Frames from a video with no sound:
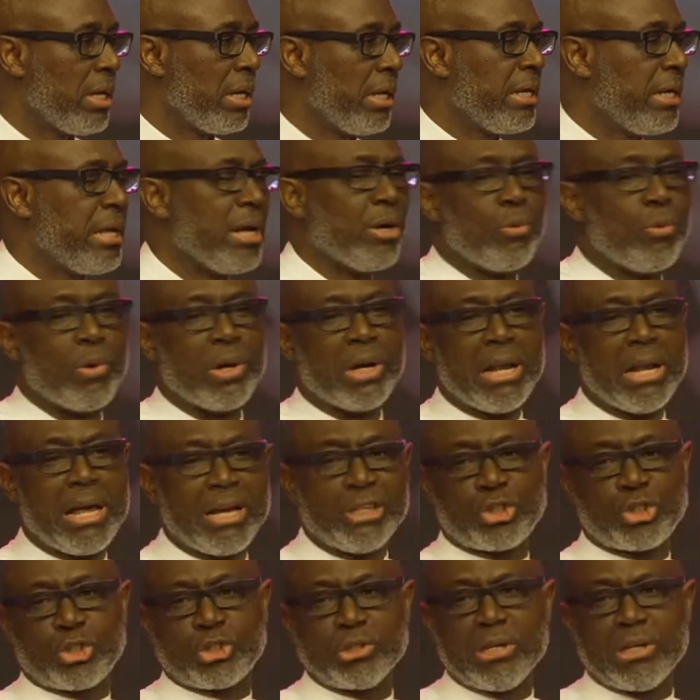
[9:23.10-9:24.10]
And then
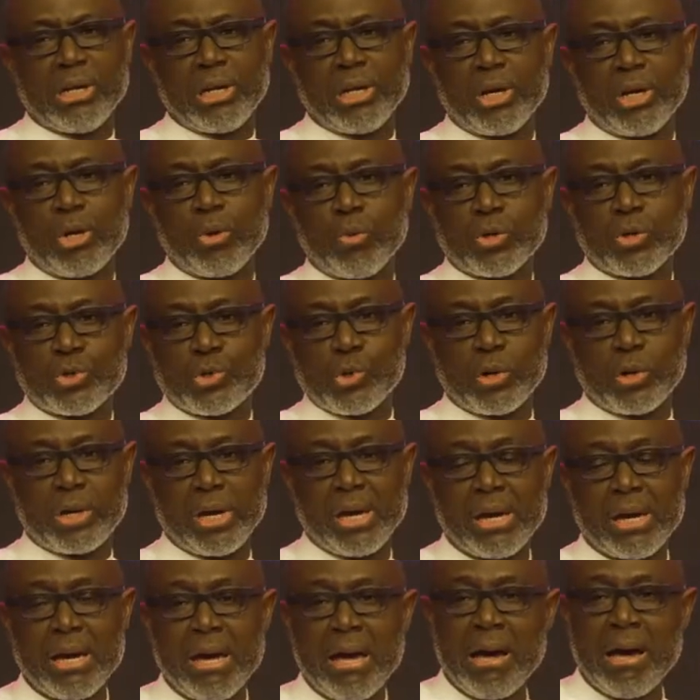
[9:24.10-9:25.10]
relationally, he was
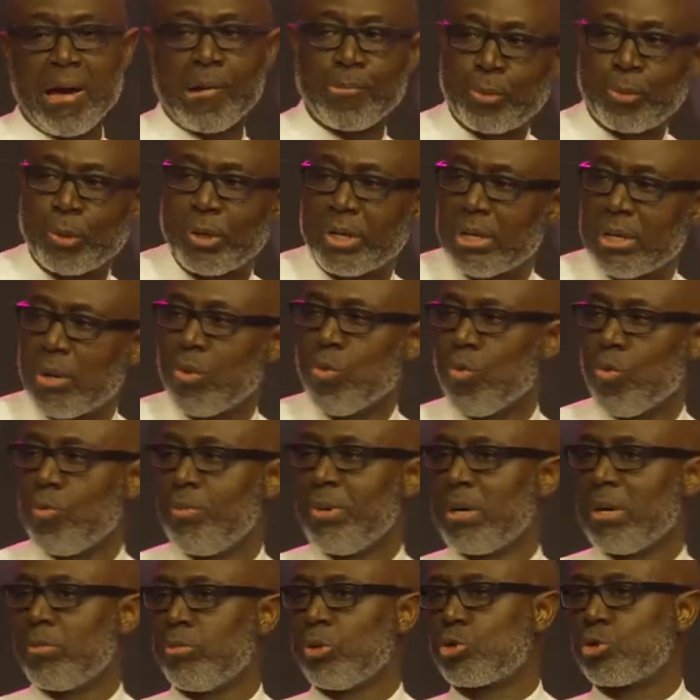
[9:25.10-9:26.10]
okay. I pray that we'll
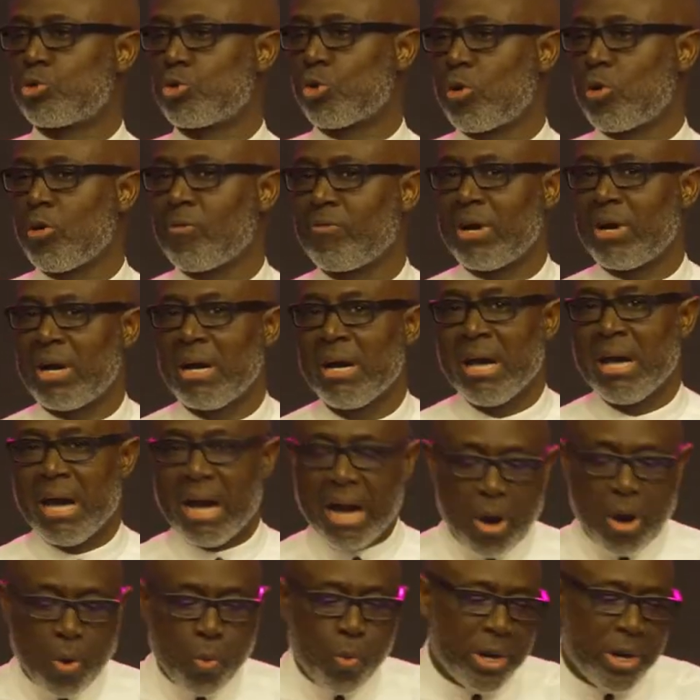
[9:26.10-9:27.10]
be able to cover
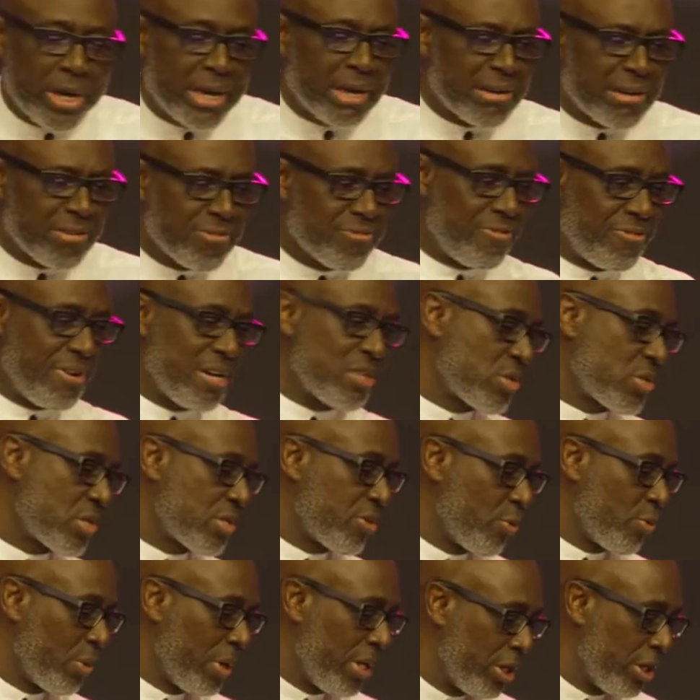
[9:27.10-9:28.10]
how we can
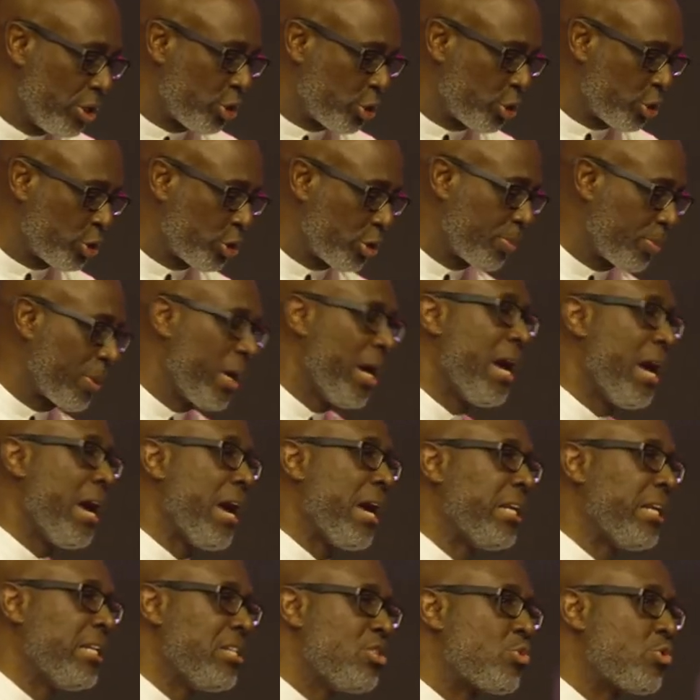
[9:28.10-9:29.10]
invest in relationship
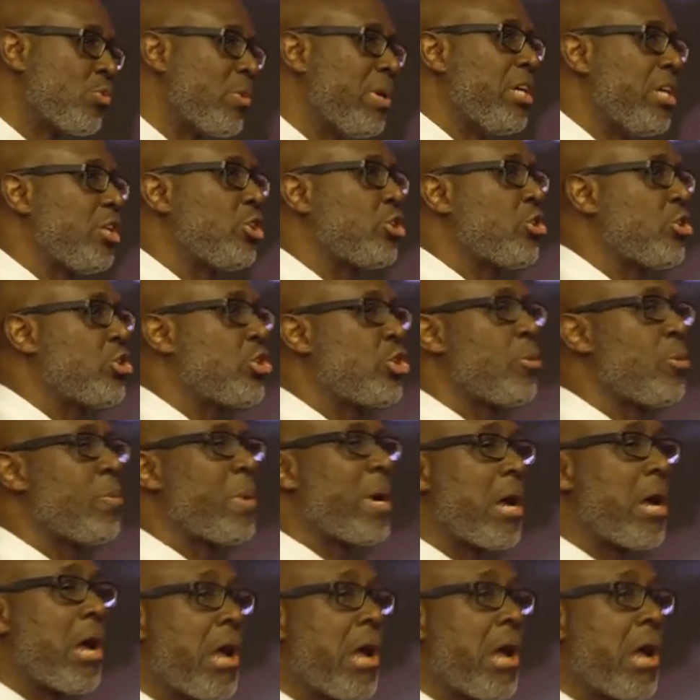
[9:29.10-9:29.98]
and this relationship